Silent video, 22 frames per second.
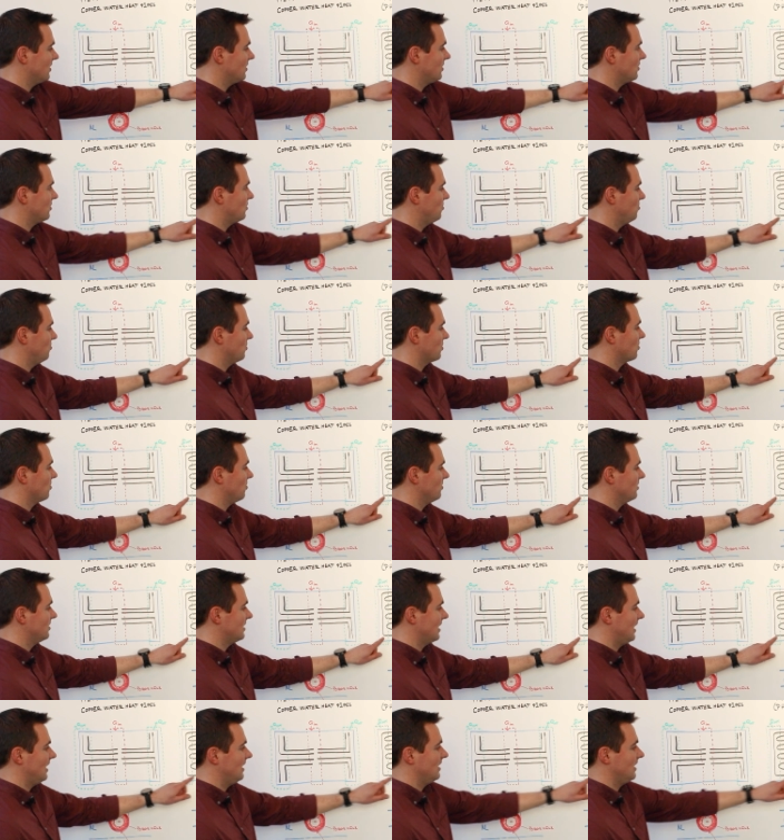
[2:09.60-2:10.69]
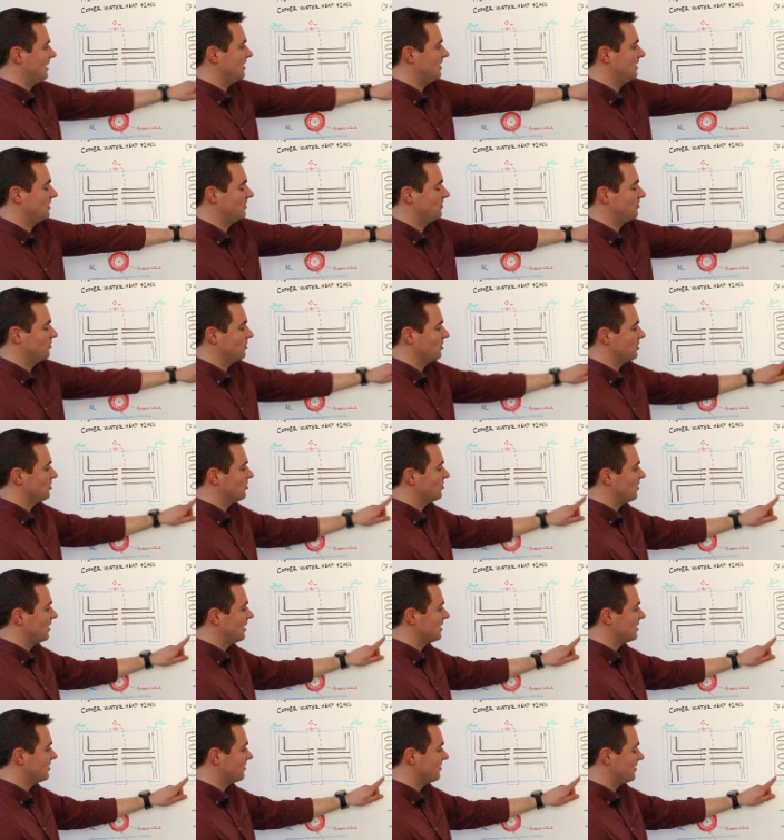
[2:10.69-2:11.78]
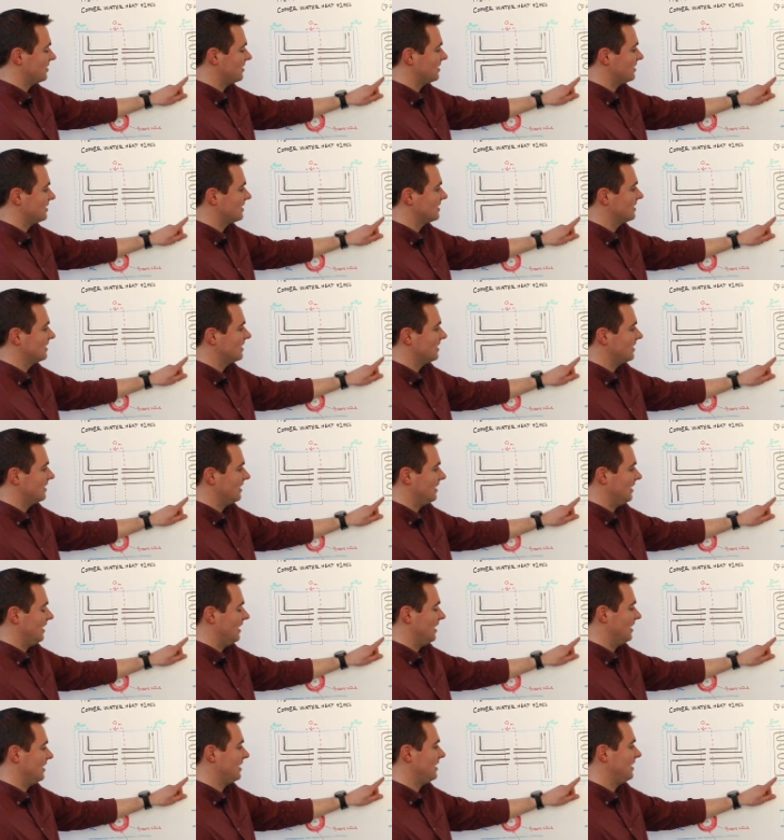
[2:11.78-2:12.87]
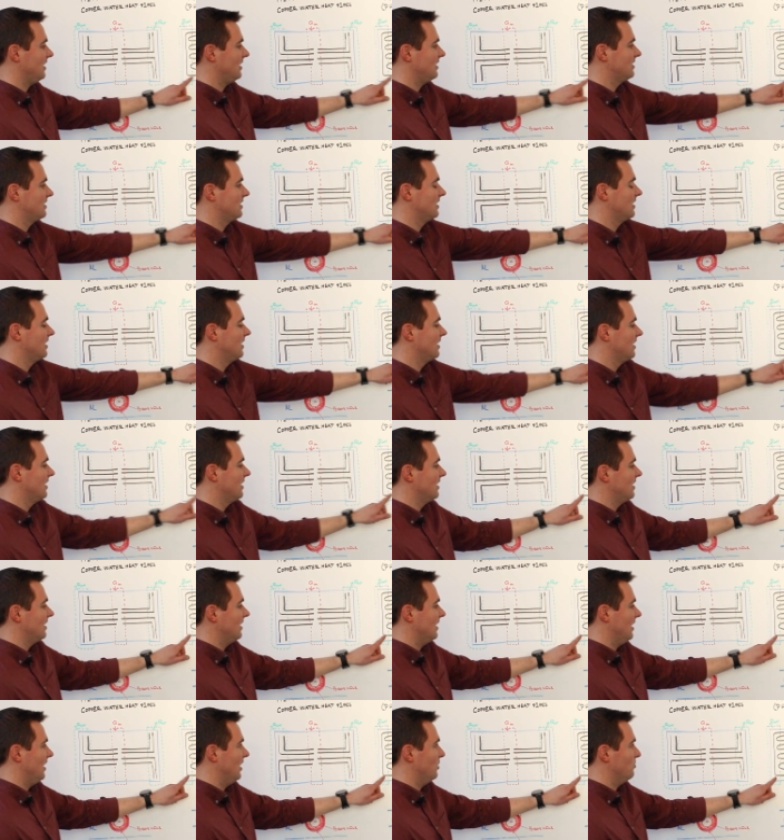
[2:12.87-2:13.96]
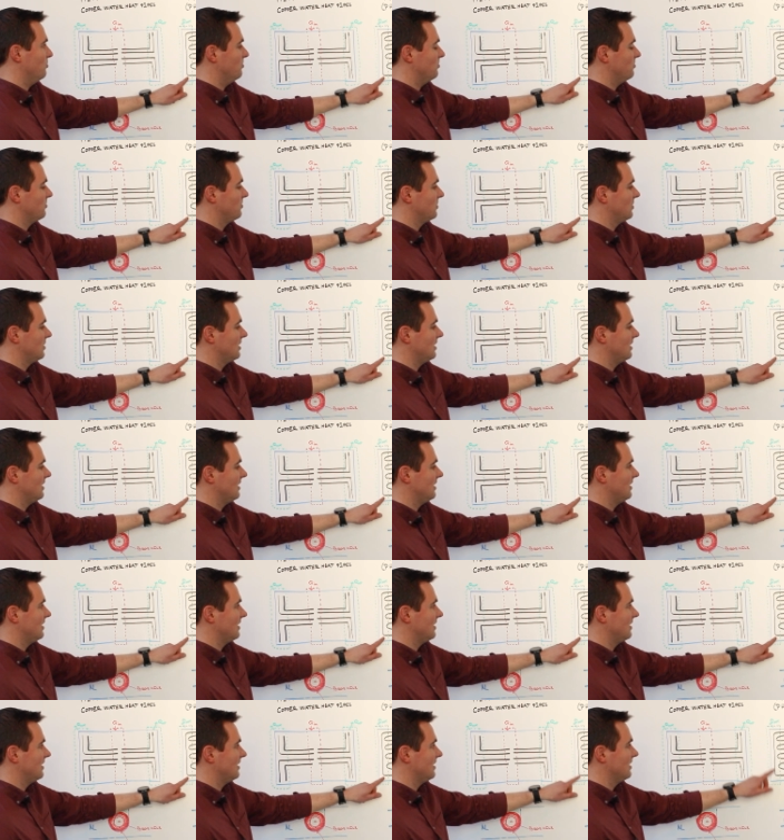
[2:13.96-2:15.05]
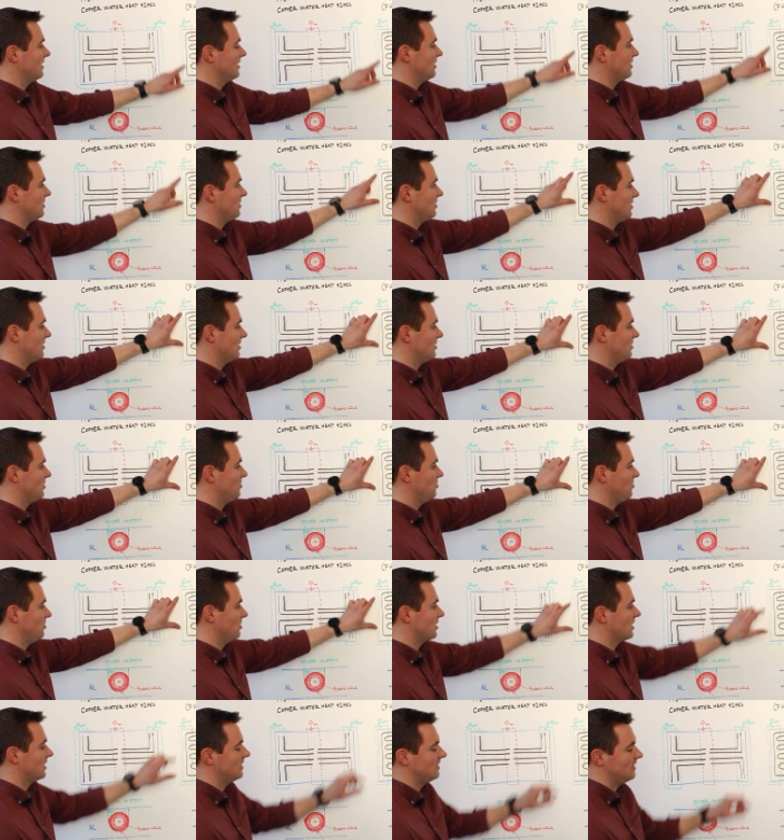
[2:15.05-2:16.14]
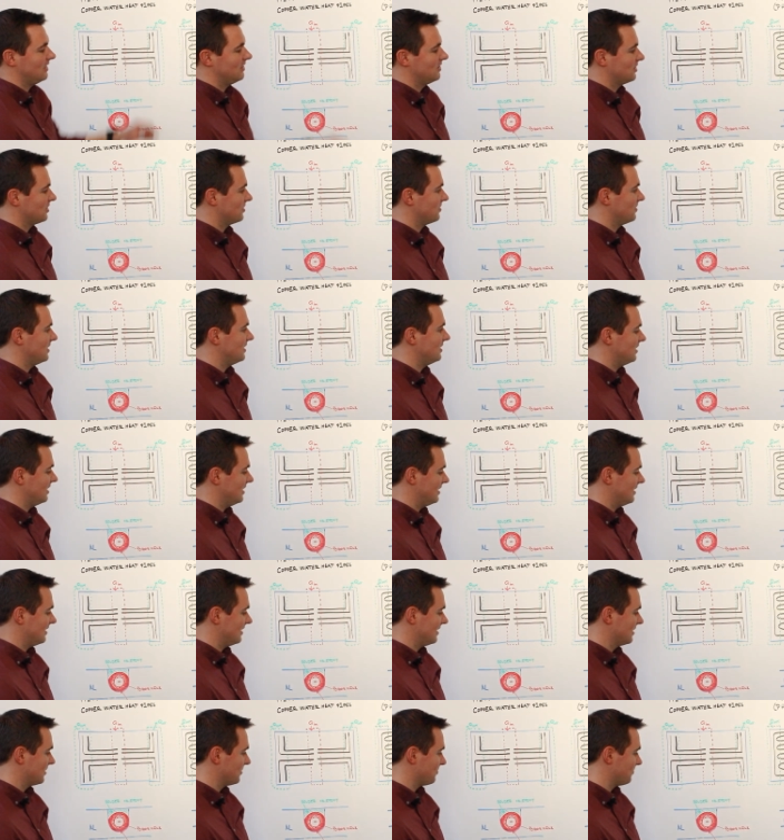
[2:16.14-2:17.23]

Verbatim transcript: to the cold side and therefore transfers uh, heat um, to your condenser regions.